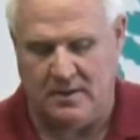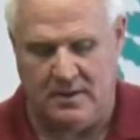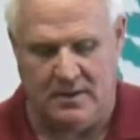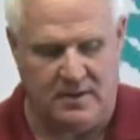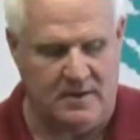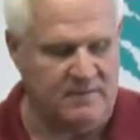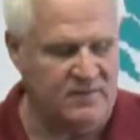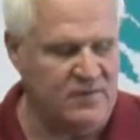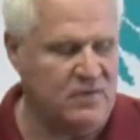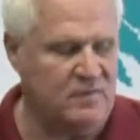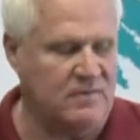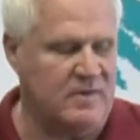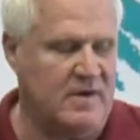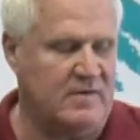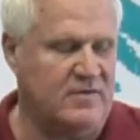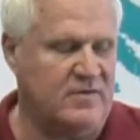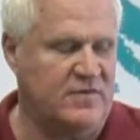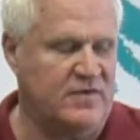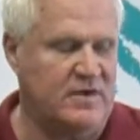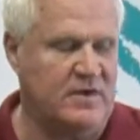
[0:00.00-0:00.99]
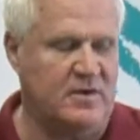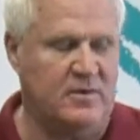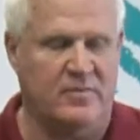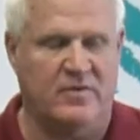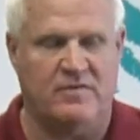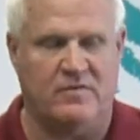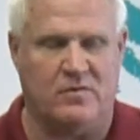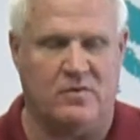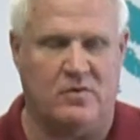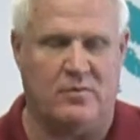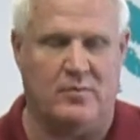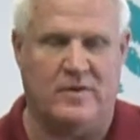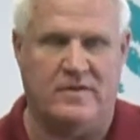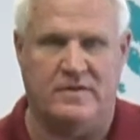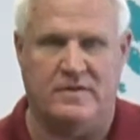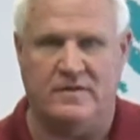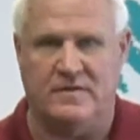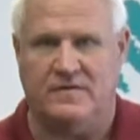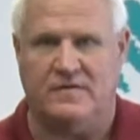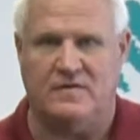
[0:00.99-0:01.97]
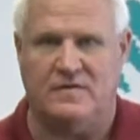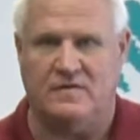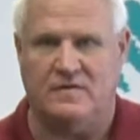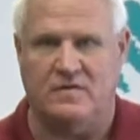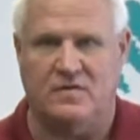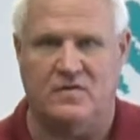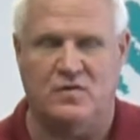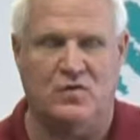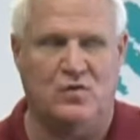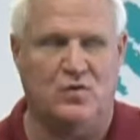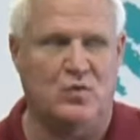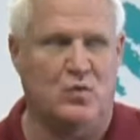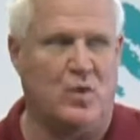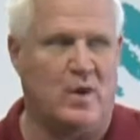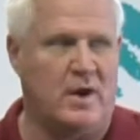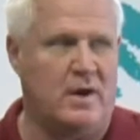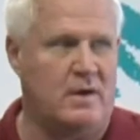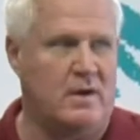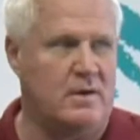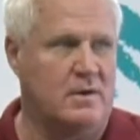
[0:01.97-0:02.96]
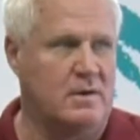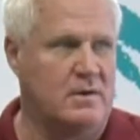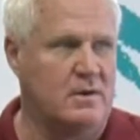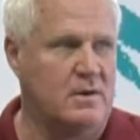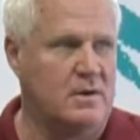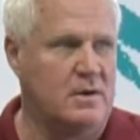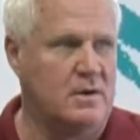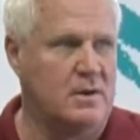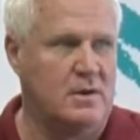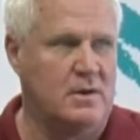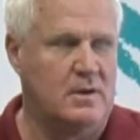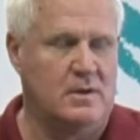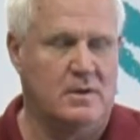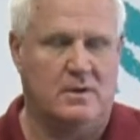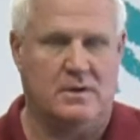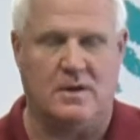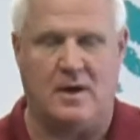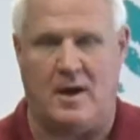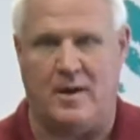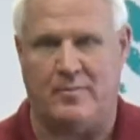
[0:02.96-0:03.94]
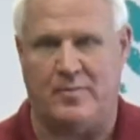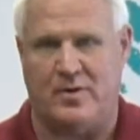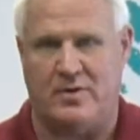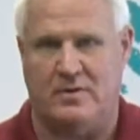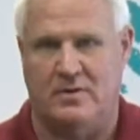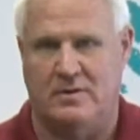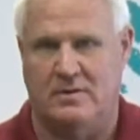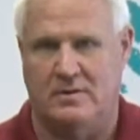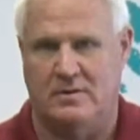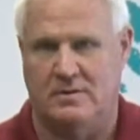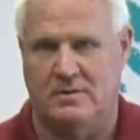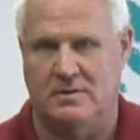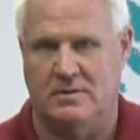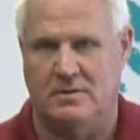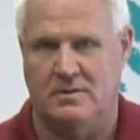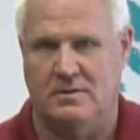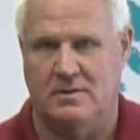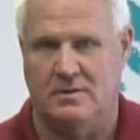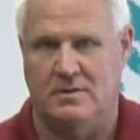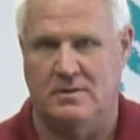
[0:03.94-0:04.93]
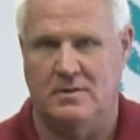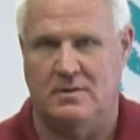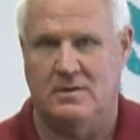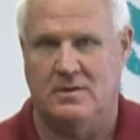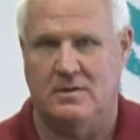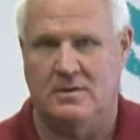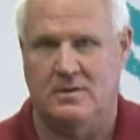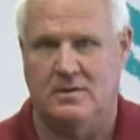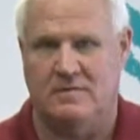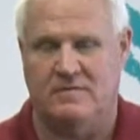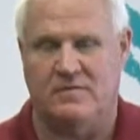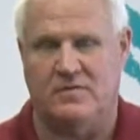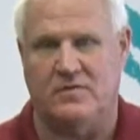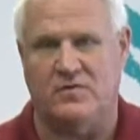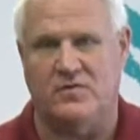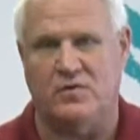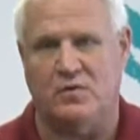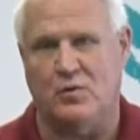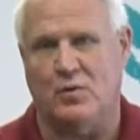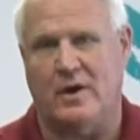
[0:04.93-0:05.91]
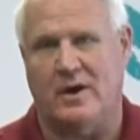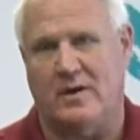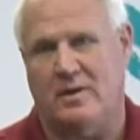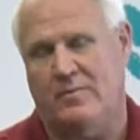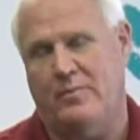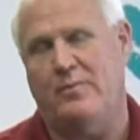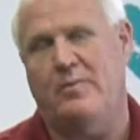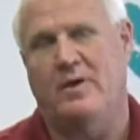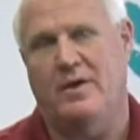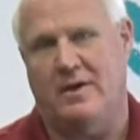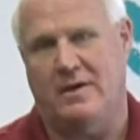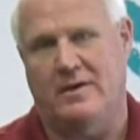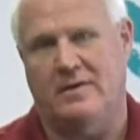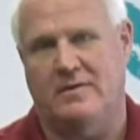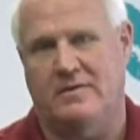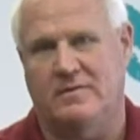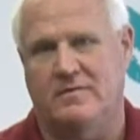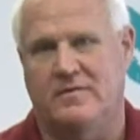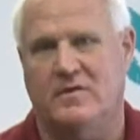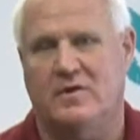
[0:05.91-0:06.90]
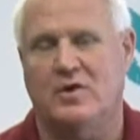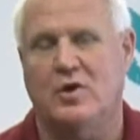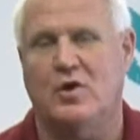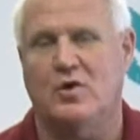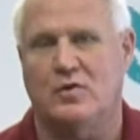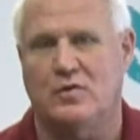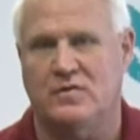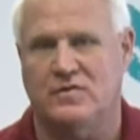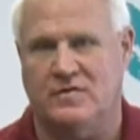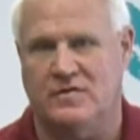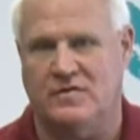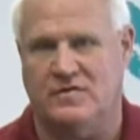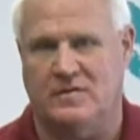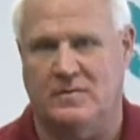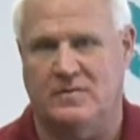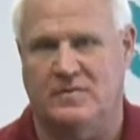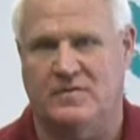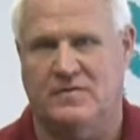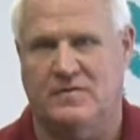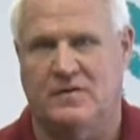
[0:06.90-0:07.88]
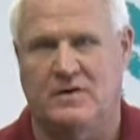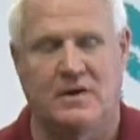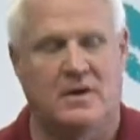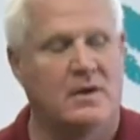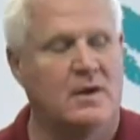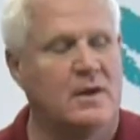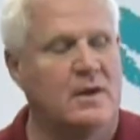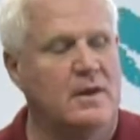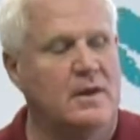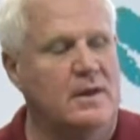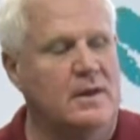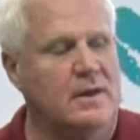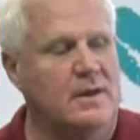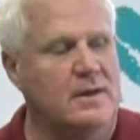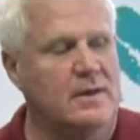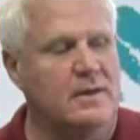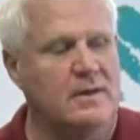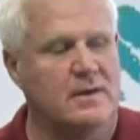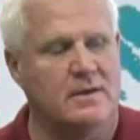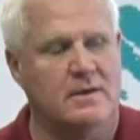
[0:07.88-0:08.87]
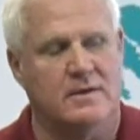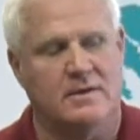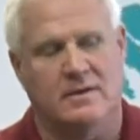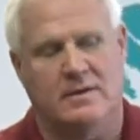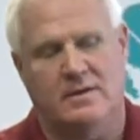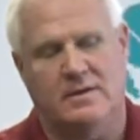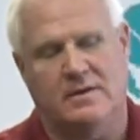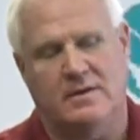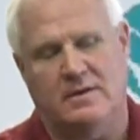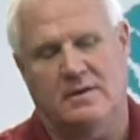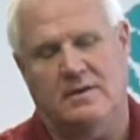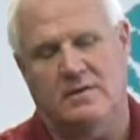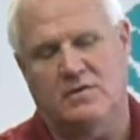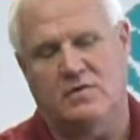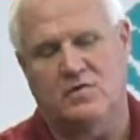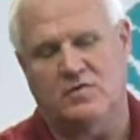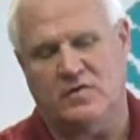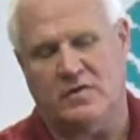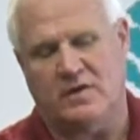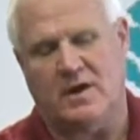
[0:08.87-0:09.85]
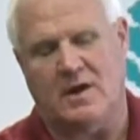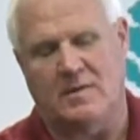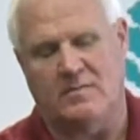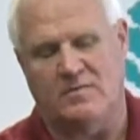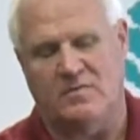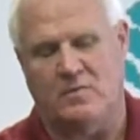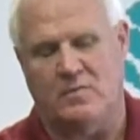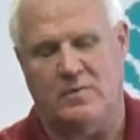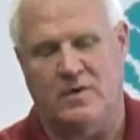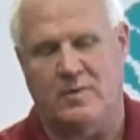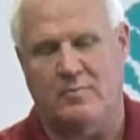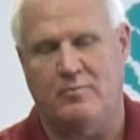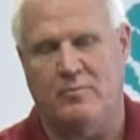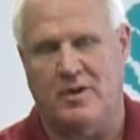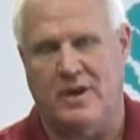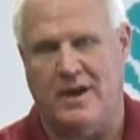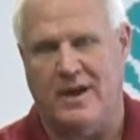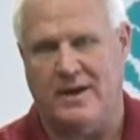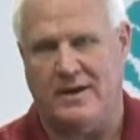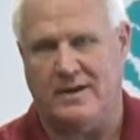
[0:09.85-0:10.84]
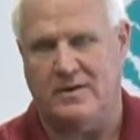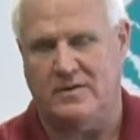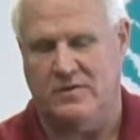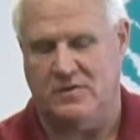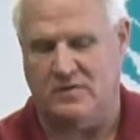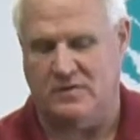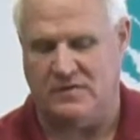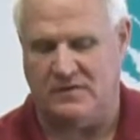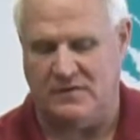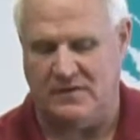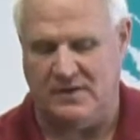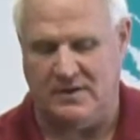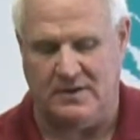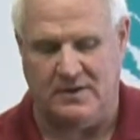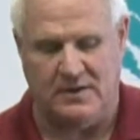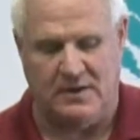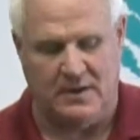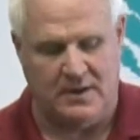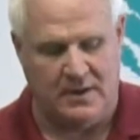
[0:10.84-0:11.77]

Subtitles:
if you've never seen it before, but this is a 2-wire copper for 2-wire decoder systems. And it usually comes in red and black, and you'll see it.